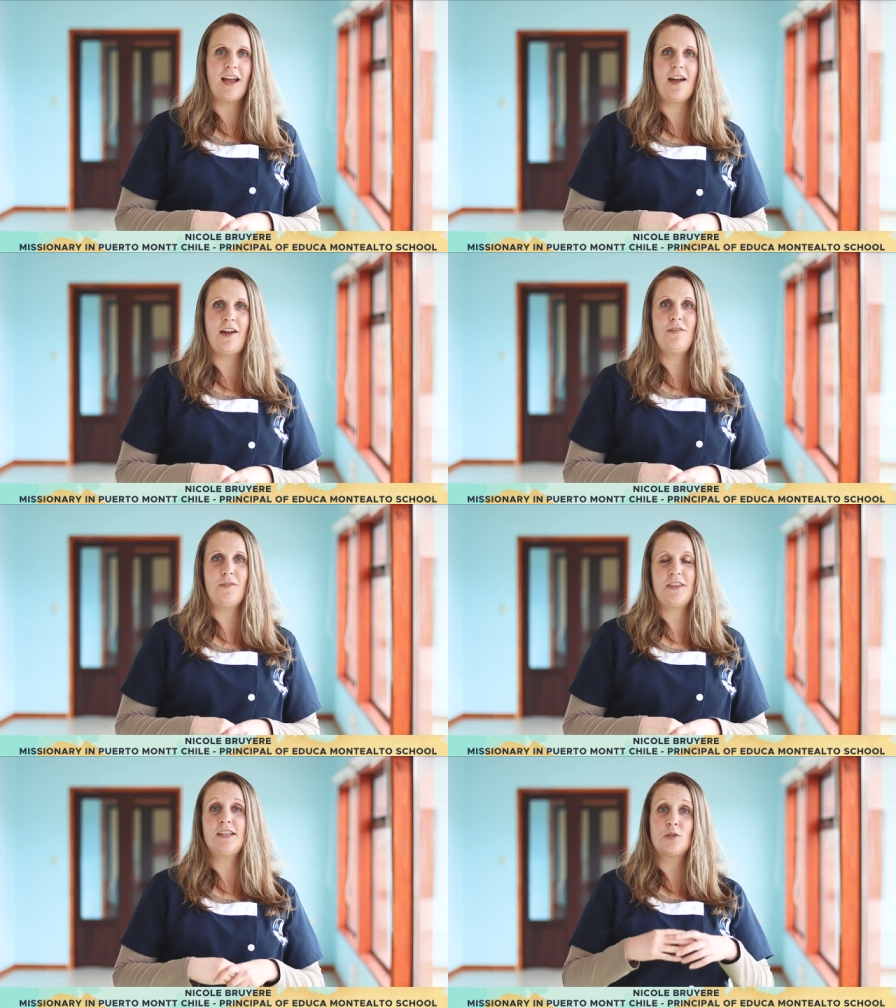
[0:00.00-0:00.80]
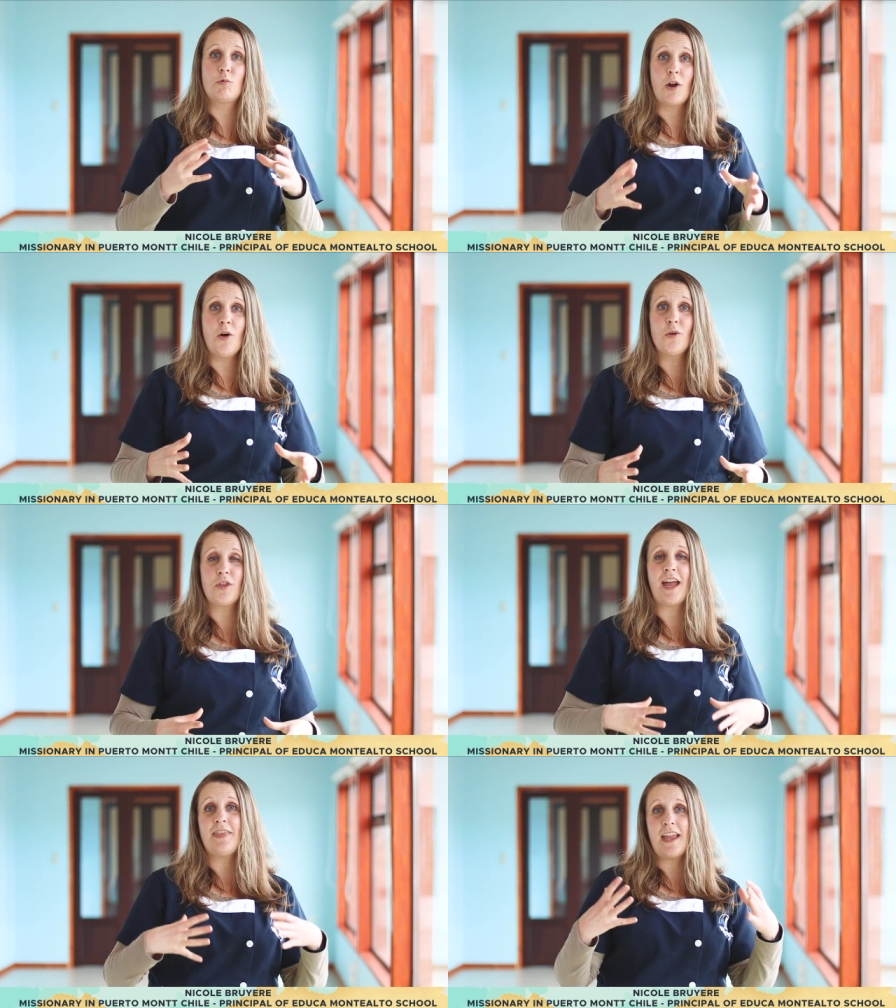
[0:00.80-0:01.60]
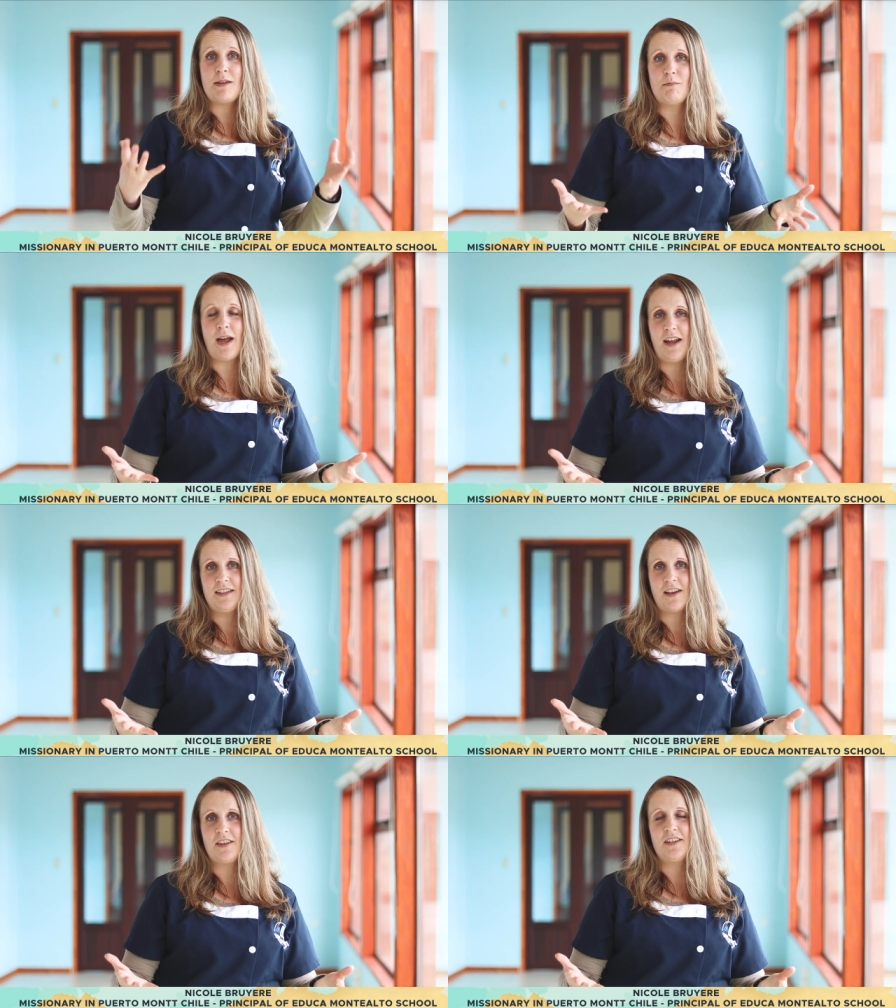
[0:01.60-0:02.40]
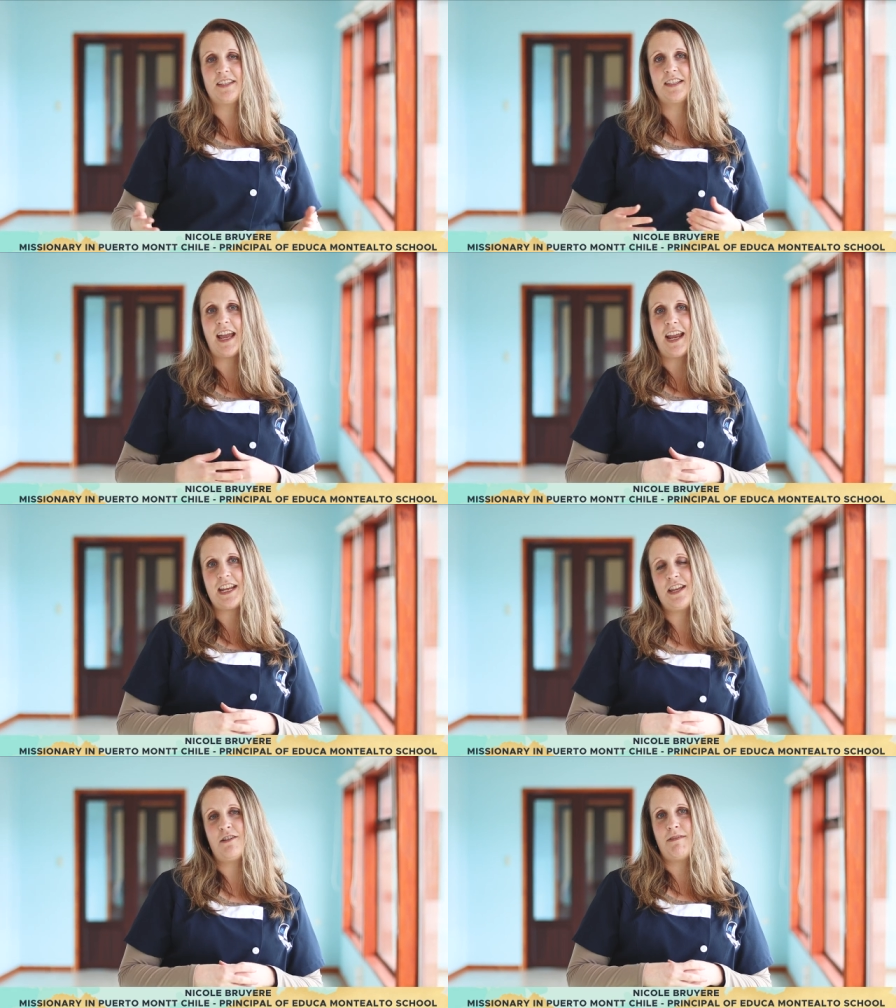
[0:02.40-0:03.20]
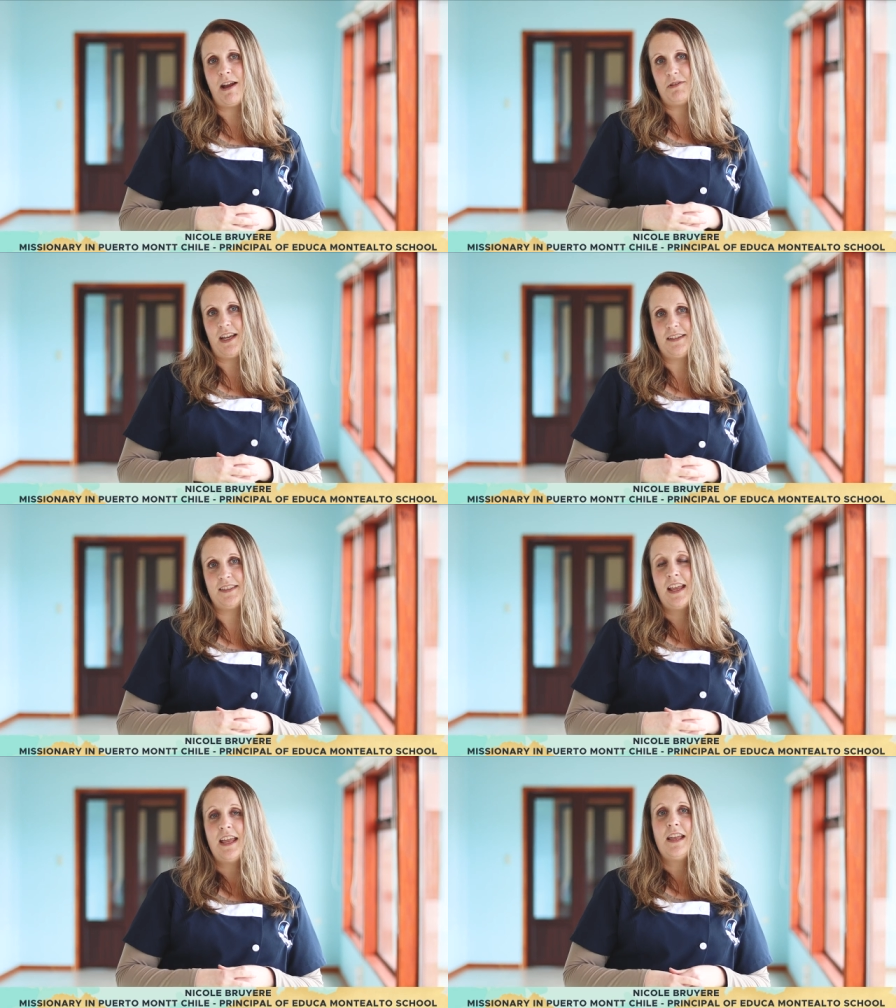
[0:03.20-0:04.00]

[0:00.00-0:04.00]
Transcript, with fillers: of this growth and the impact on the society around us